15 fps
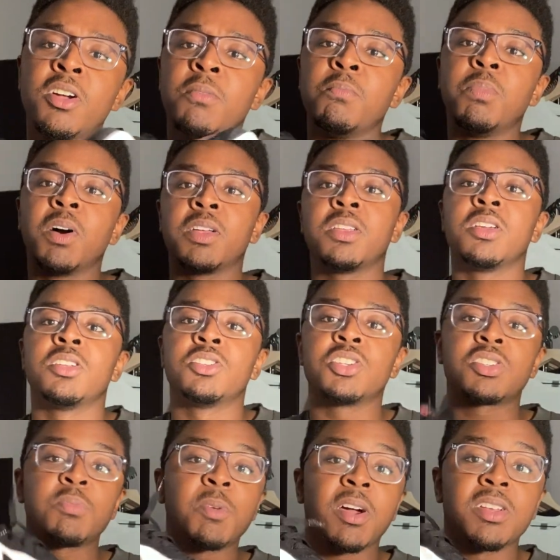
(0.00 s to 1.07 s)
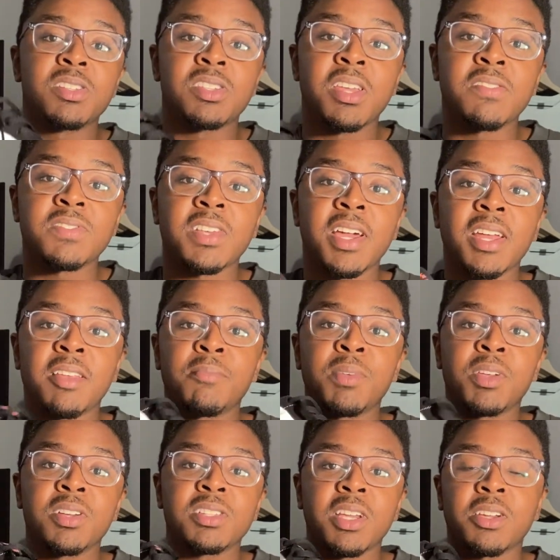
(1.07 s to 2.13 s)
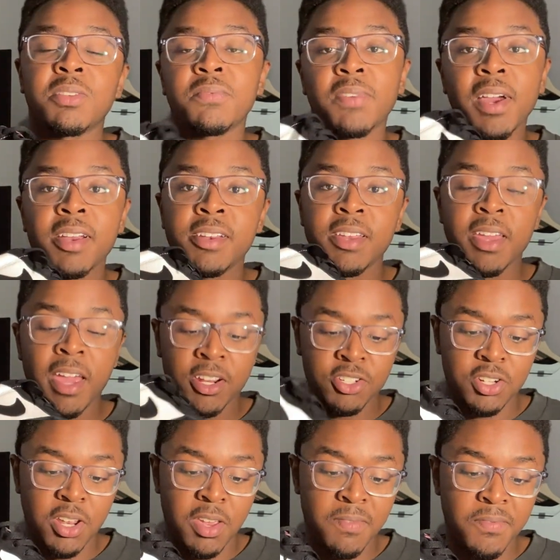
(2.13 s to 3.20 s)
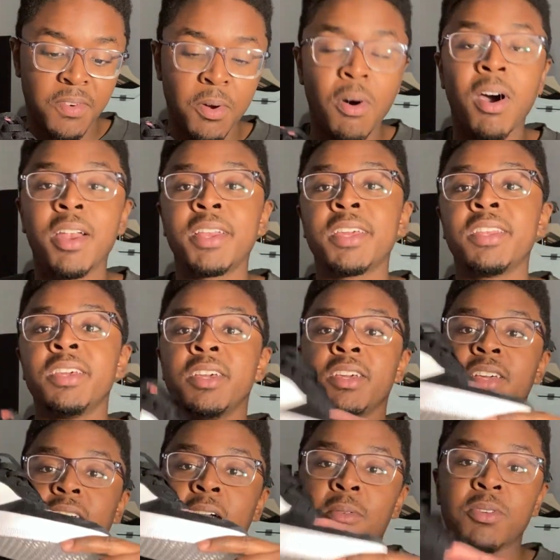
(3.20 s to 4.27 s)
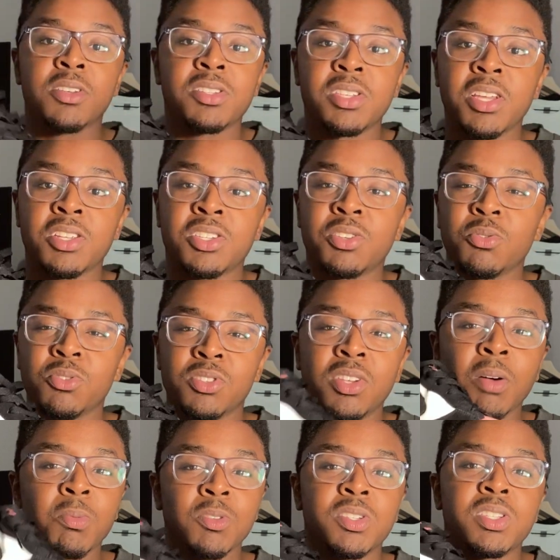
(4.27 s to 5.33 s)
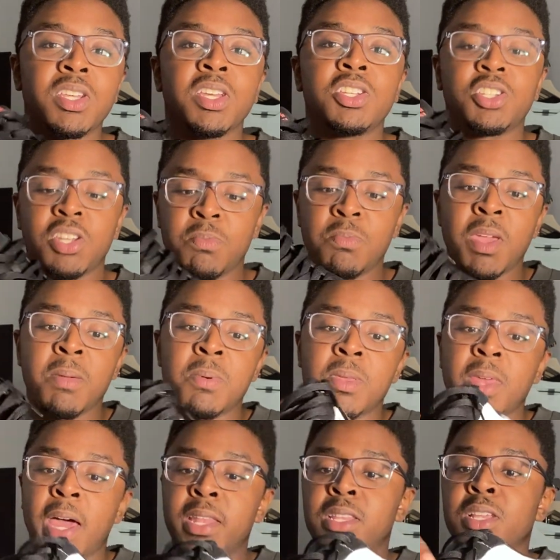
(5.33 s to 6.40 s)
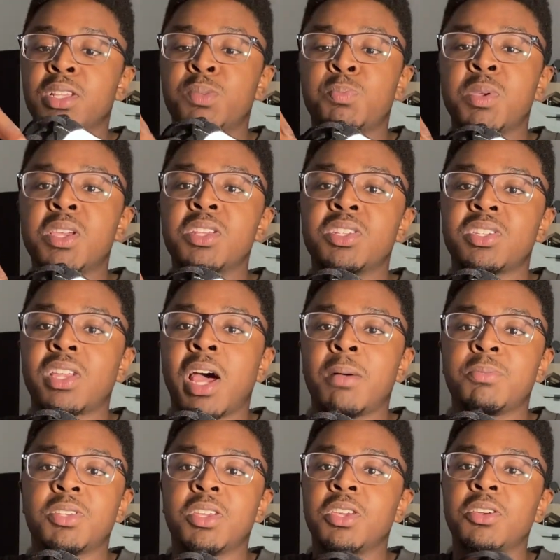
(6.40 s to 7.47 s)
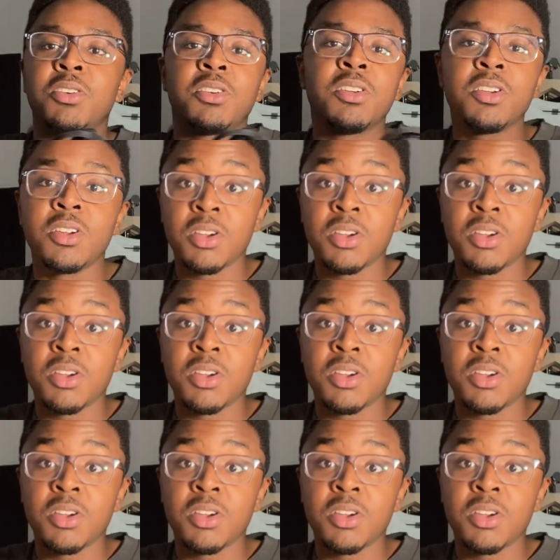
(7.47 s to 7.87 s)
But just to be on the safe side and because I couldn't find any extra info on it, I'm gonna say it's still double stitched and maybe that this piece stops here.